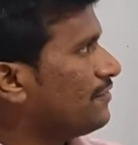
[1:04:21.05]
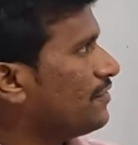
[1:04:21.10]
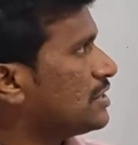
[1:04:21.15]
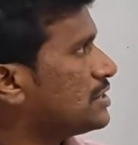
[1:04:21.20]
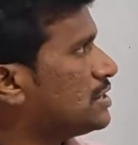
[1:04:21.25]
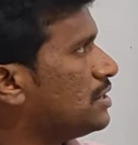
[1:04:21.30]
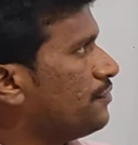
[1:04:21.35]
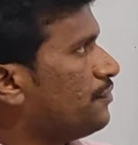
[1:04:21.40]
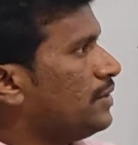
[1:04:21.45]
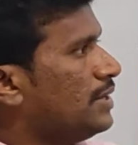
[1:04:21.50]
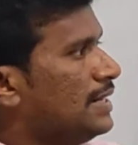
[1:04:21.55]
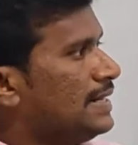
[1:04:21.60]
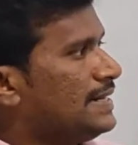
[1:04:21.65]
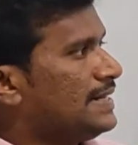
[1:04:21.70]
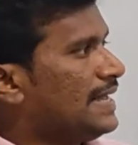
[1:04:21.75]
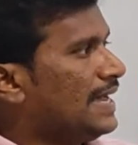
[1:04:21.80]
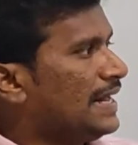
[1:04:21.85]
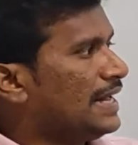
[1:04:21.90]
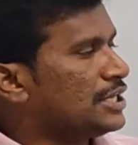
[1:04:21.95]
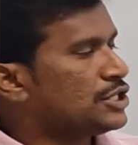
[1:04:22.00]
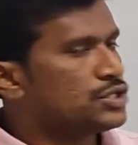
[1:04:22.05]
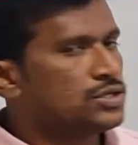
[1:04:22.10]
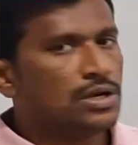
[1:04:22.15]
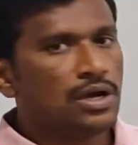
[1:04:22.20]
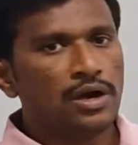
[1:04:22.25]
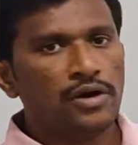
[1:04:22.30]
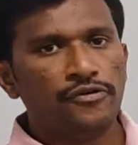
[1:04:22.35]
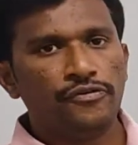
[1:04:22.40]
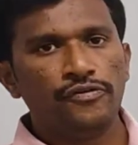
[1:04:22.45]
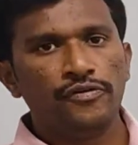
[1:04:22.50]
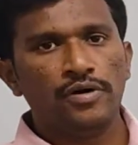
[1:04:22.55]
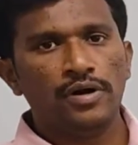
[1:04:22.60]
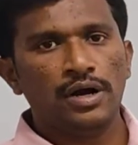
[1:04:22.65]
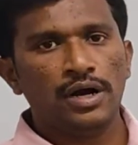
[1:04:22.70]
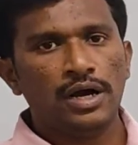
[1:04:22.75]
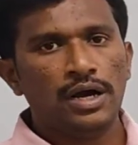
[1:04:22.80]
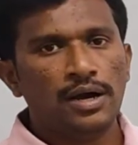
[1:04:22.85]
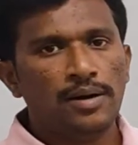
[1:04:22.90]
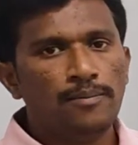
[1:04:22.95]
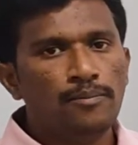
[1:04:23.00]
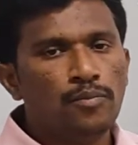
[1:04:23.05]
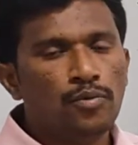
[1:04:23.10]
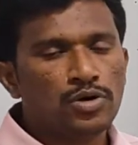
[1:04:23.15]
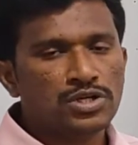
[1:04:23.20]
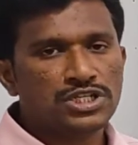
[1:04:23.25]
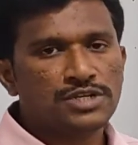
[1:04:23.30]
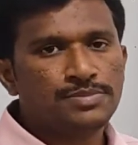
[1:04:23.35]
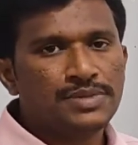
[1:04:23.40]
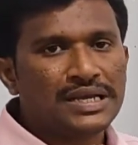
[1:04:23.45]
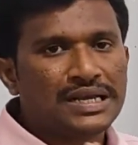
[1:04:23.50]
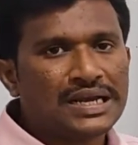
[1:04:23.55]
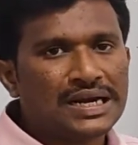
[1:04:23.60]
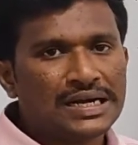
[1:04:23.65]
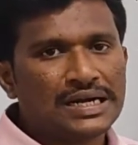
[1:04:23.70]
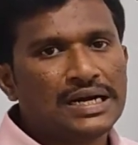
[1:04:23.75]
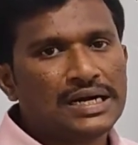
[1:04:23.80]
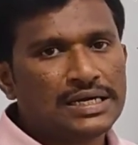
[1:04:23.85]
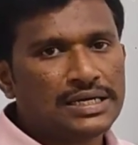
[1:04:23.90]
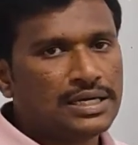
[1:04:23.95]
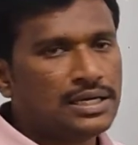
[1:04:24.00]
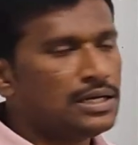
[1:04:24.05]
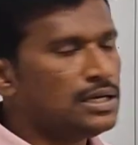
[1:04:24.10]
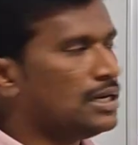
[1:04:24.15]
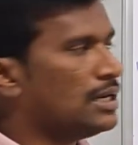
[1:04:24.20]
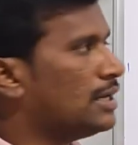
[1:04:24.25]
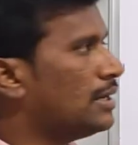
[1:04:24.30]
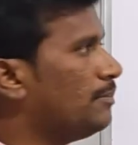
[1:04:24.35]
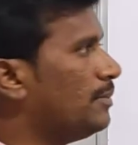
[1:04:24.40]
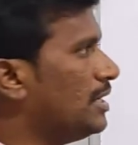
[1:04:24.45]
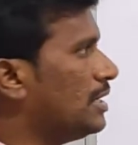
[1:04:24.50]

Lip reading: first of all direction of most of the conductor.